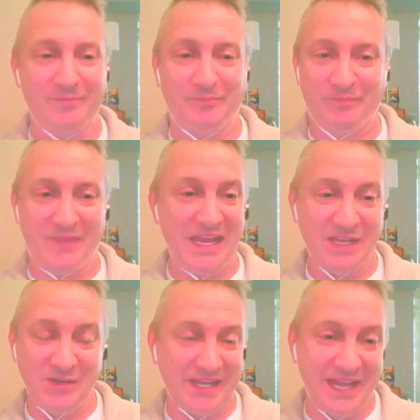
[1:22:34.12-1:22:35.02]
thank
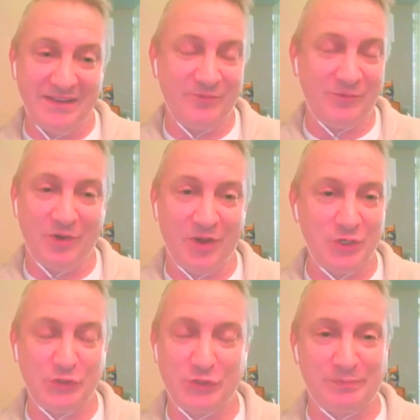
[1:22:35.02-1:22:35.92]
you again for all your
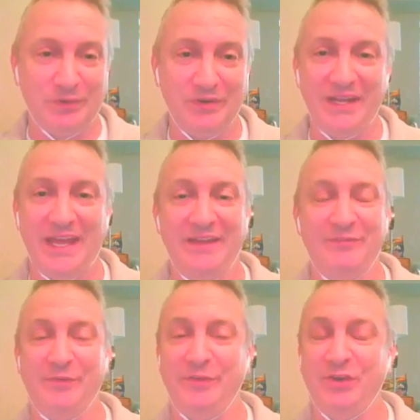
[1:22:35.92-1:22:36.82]
support and
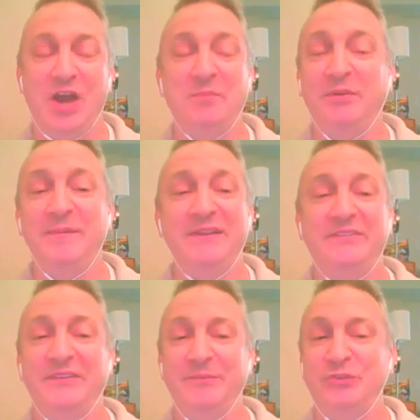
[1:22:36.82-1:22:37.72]
for the compliments.
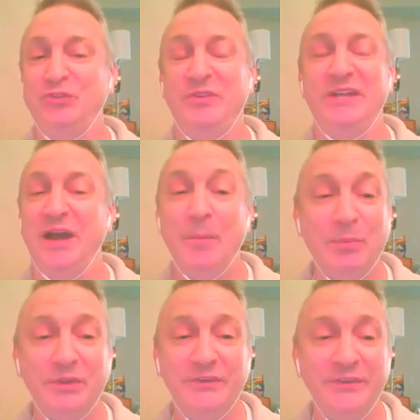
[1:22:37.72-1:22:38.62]
I'm truly
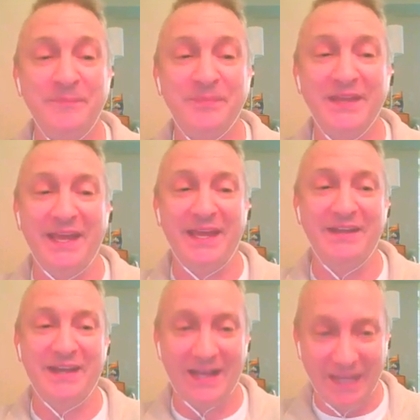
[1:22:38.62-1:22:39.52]
humbled, and
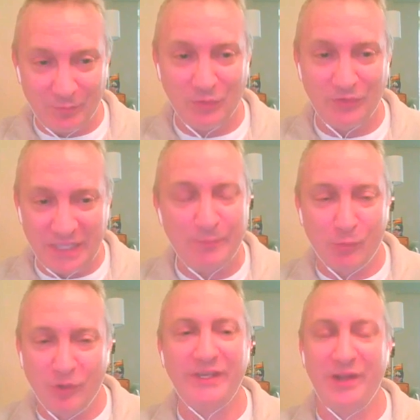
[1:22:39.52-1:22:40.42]
I will keep
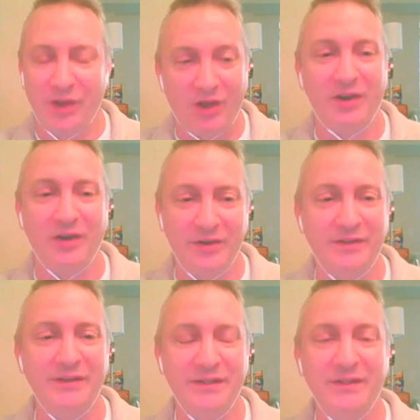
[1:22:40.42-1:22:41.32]
working hard
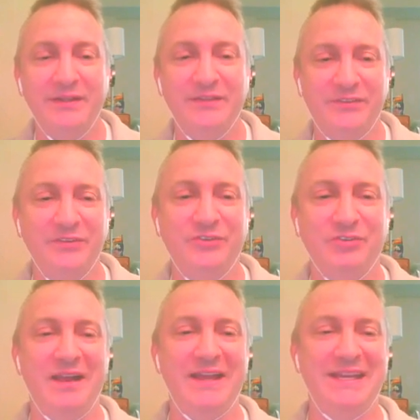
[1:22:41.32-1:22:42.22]
to
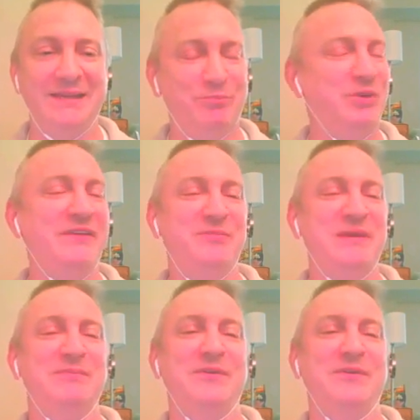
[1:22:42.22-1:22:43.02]
try and impress people.